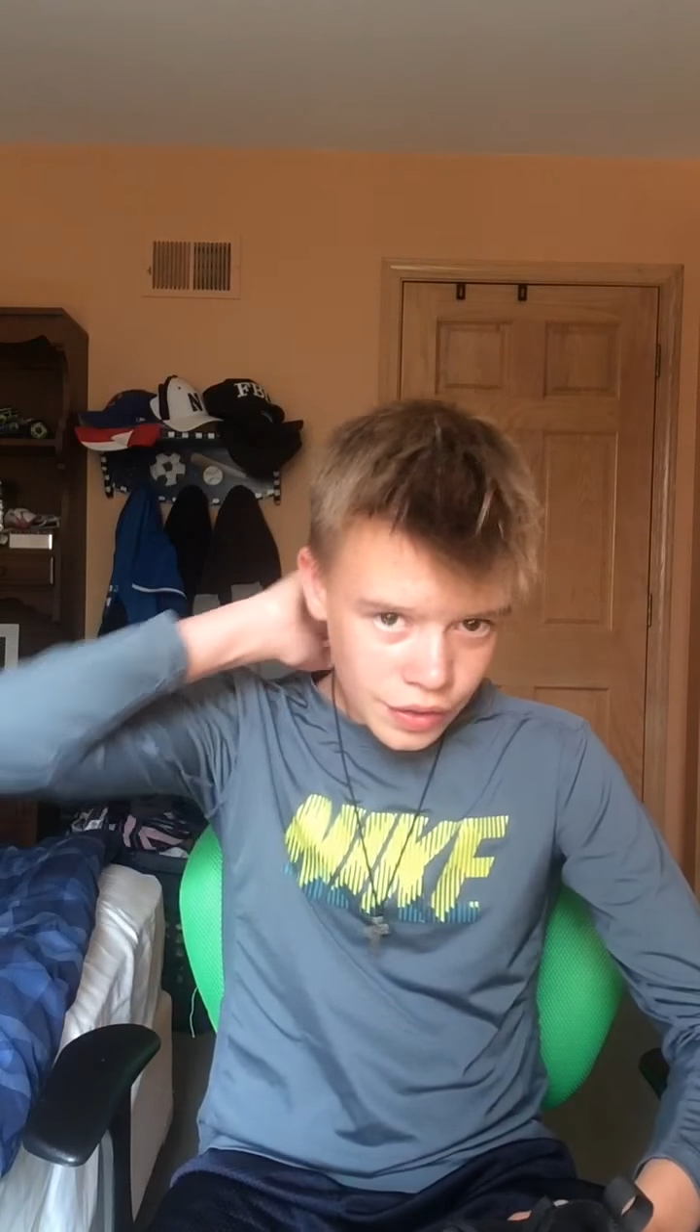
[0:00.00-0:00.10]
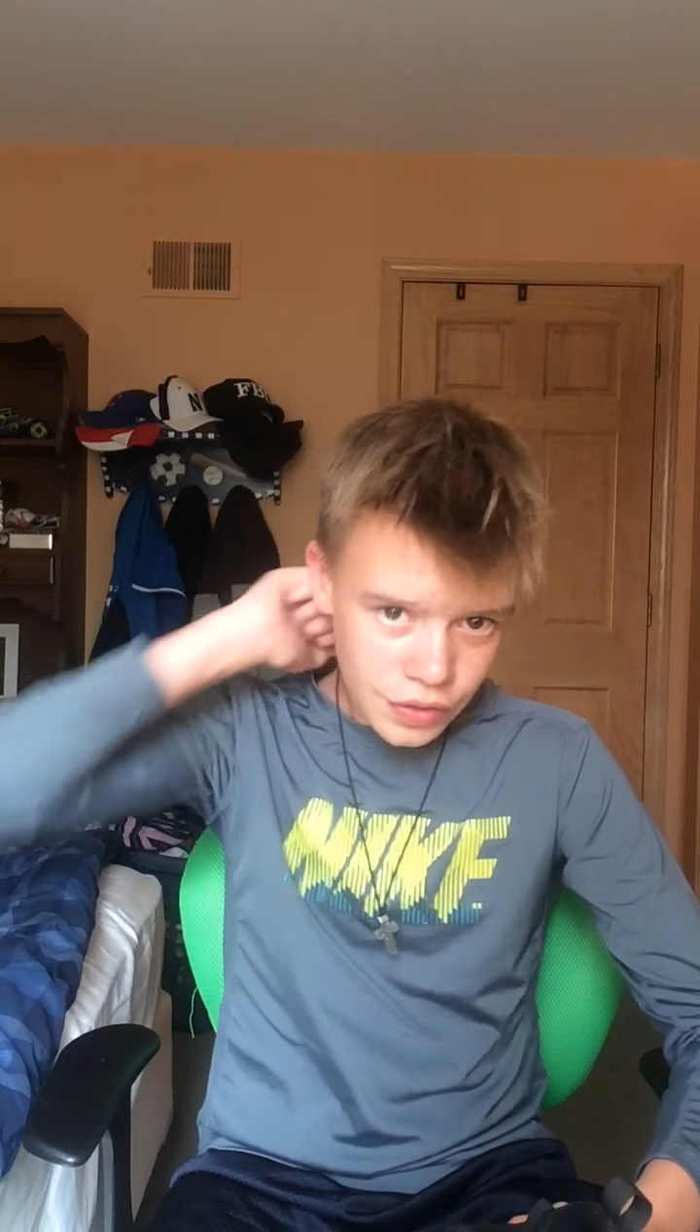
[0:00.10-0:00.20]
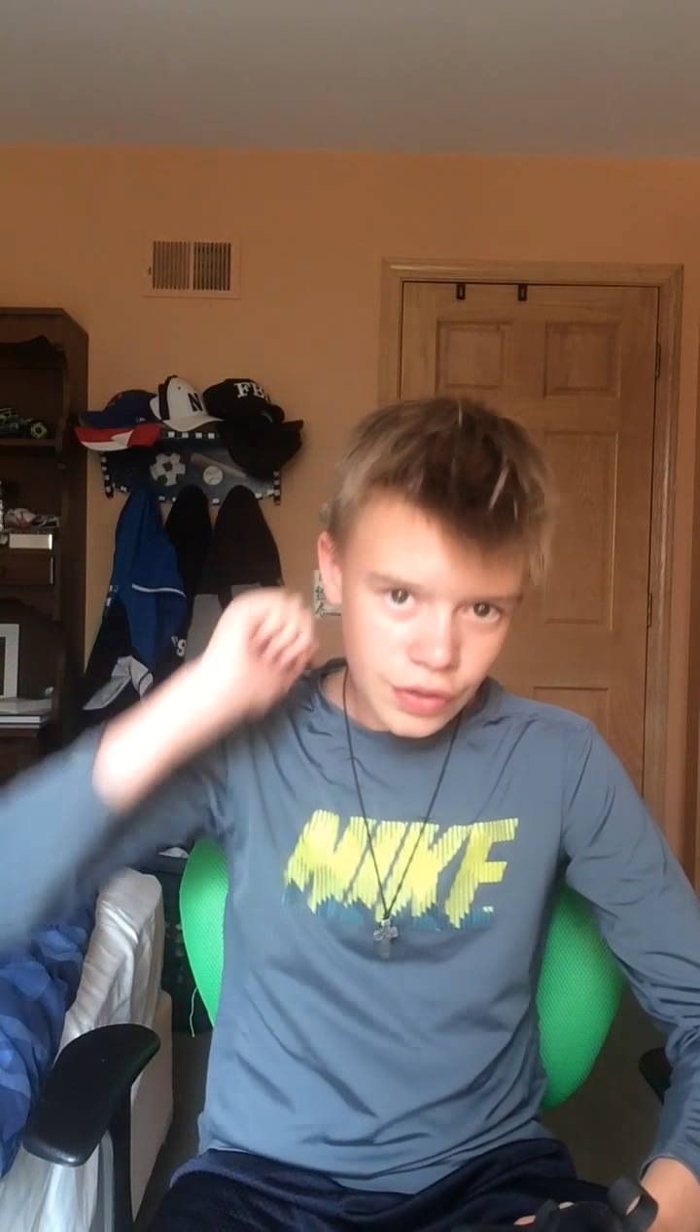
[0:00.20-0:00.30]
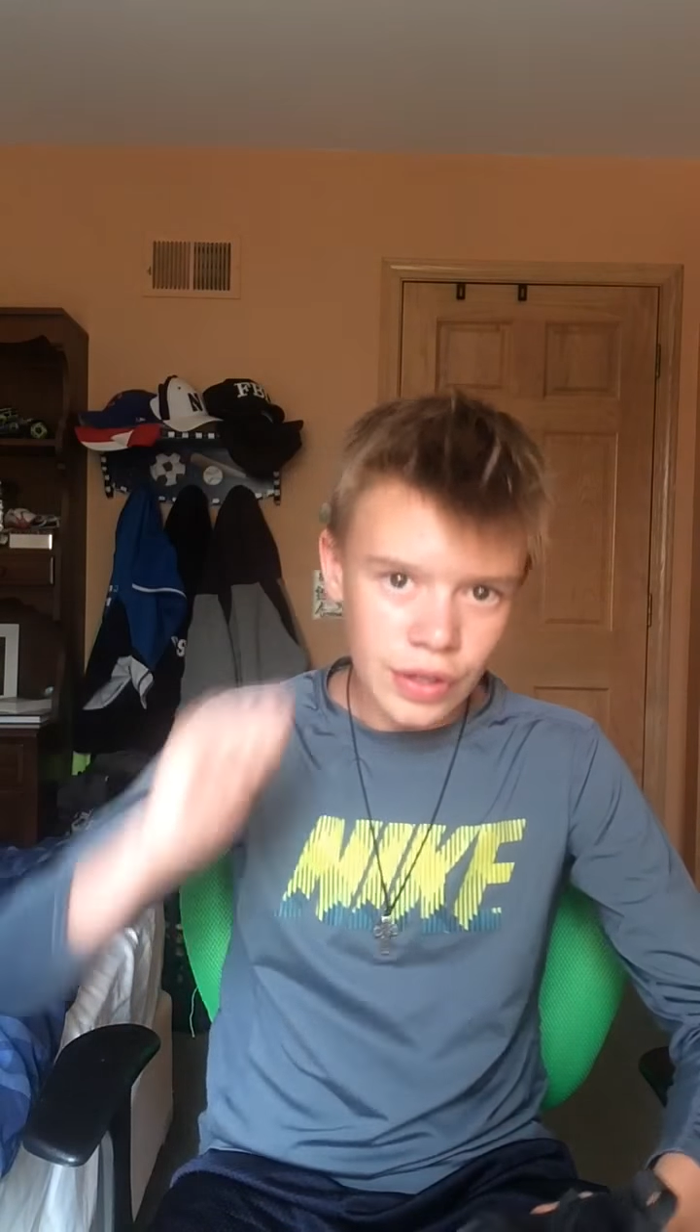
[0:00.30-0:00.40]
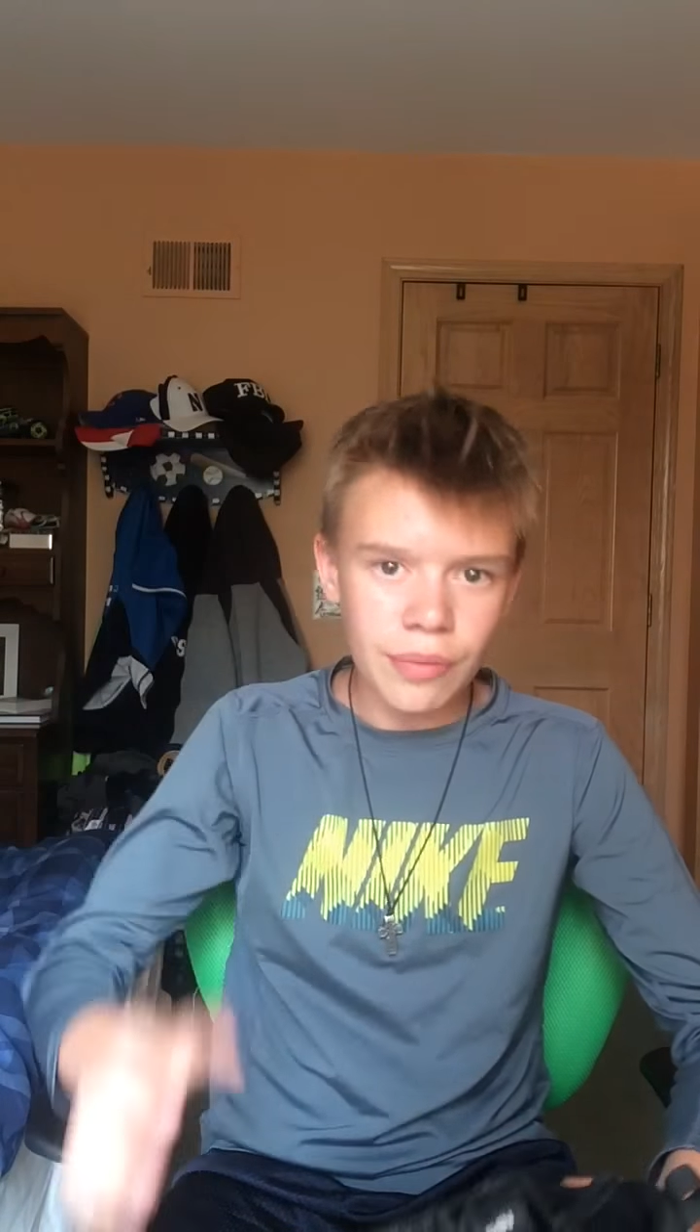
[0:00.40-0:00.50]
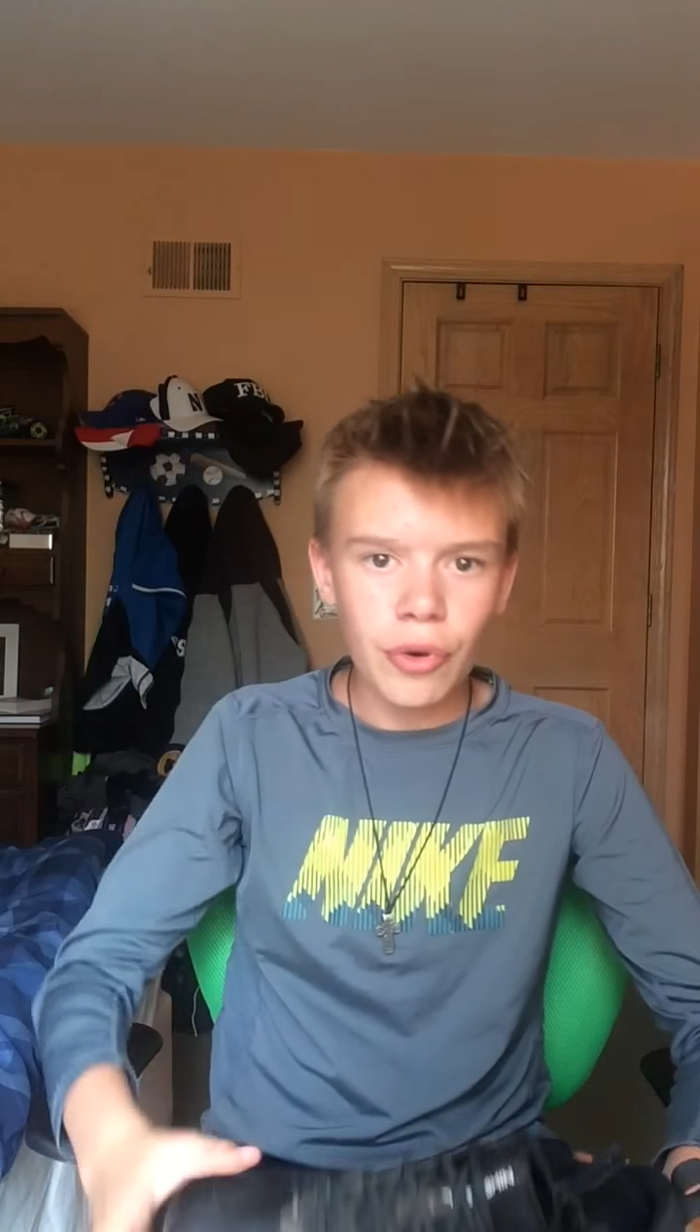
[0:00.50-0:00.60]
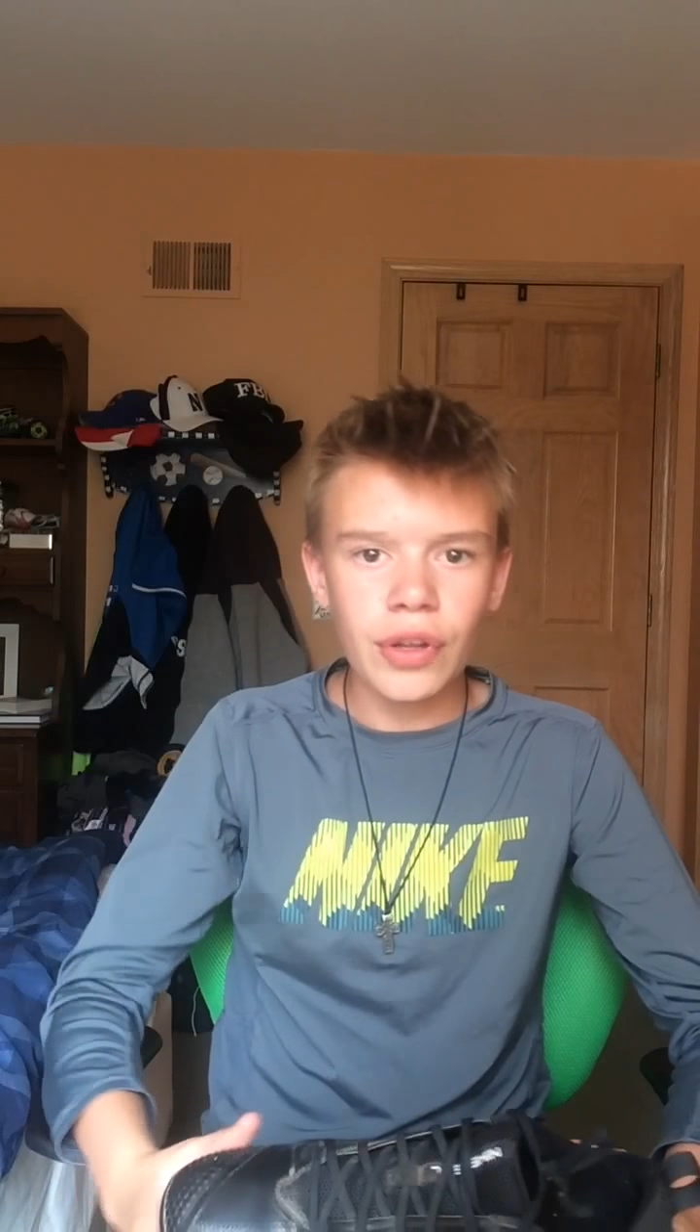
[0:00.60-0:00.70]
So yeah, they're more